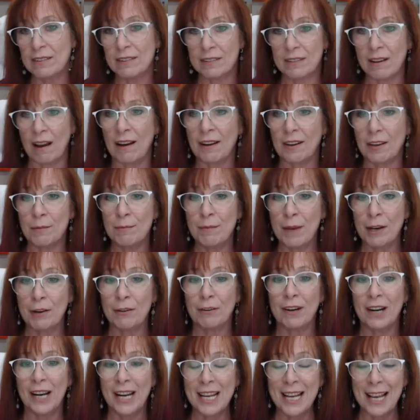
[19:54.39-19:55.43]

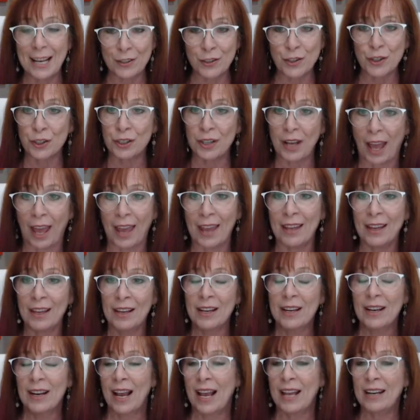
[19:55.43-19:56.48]
documentary yesterday,
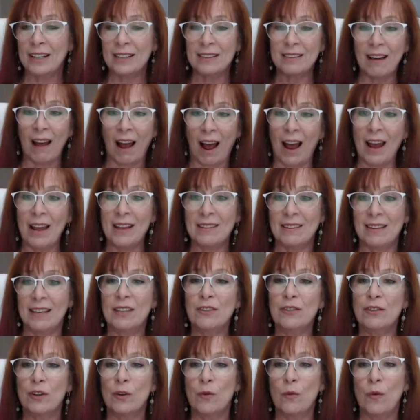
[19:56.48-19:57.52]
and it ties
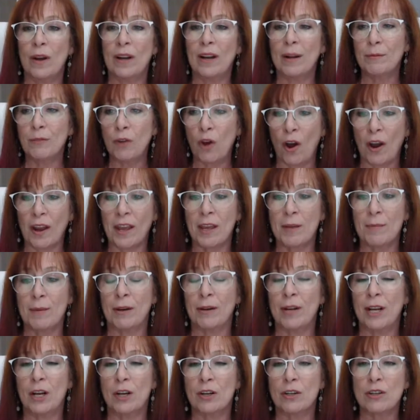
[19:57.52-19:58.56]
into what I'm talking
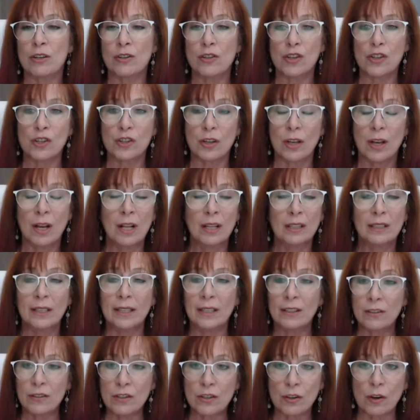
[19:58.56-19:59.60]
about here
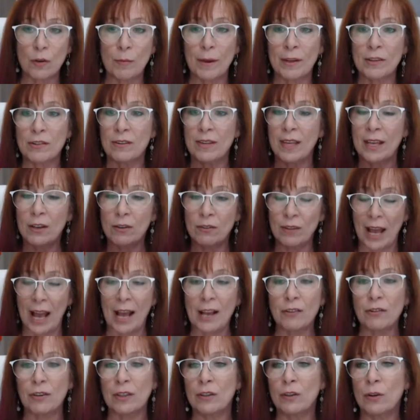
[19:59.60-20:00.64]
like so much. They
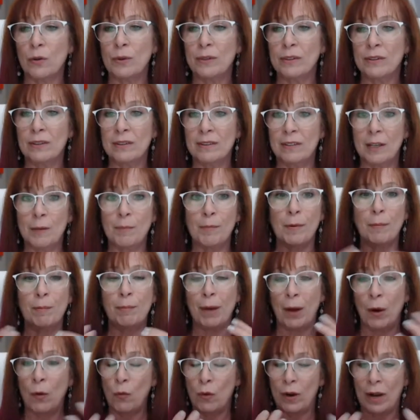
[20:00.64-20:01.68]
actually go into deep
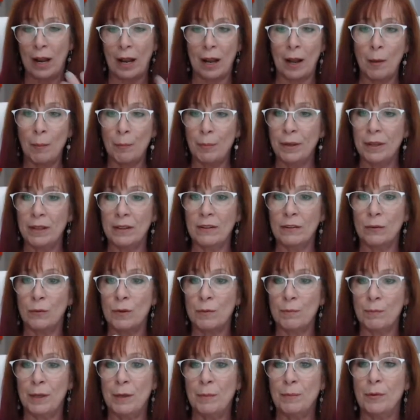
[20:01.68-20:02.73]
about what happens
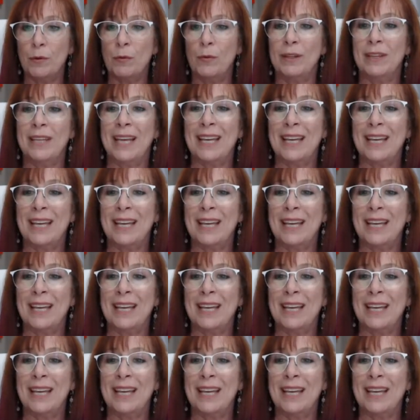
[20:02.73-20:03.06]
with people when